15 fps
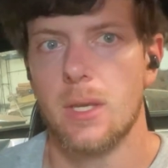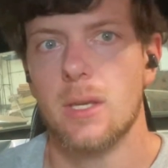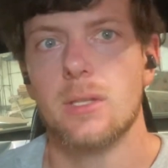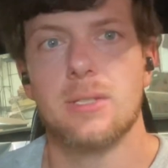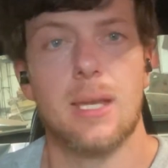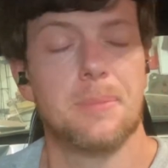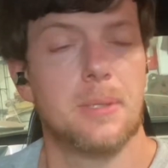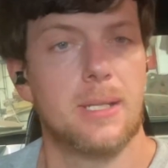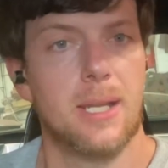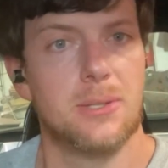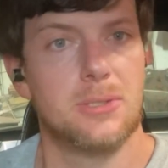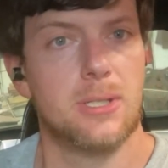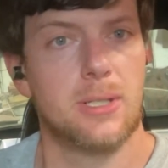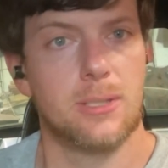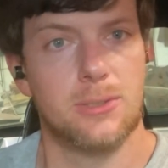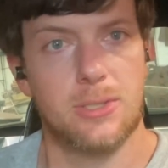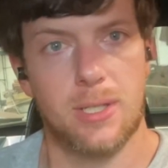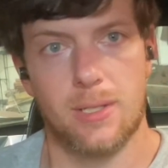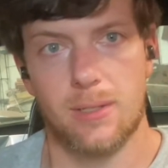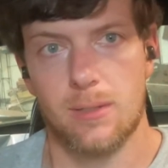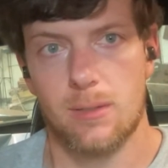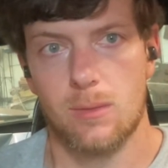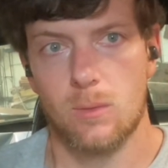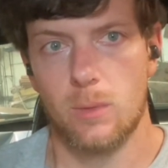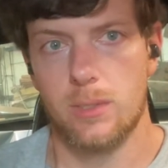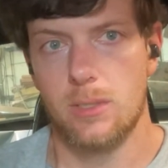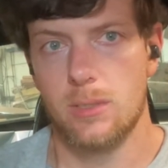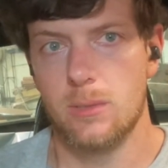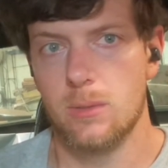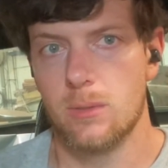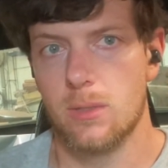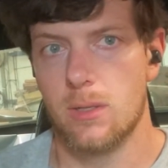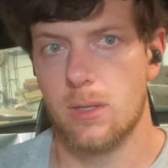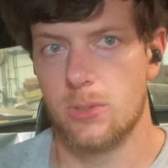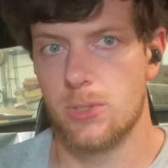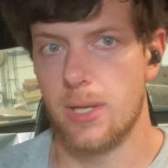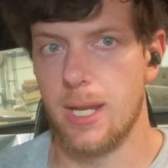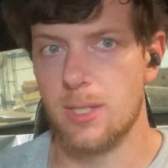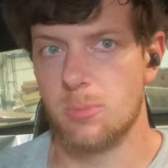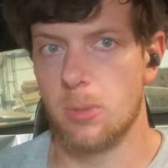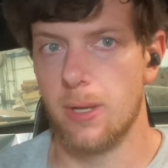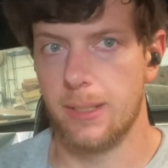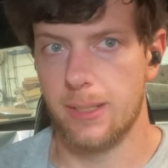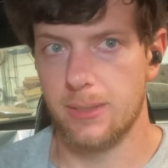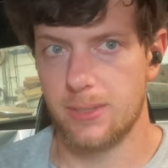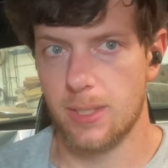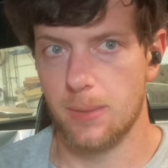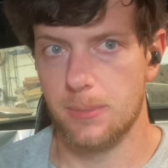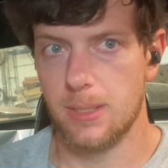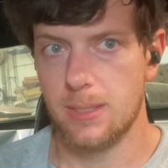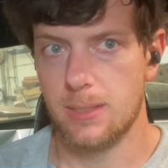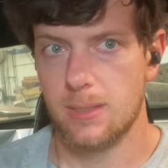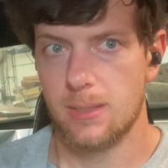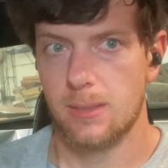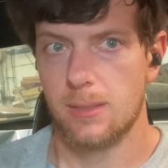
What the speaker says: Something else to consider when you are transbraking something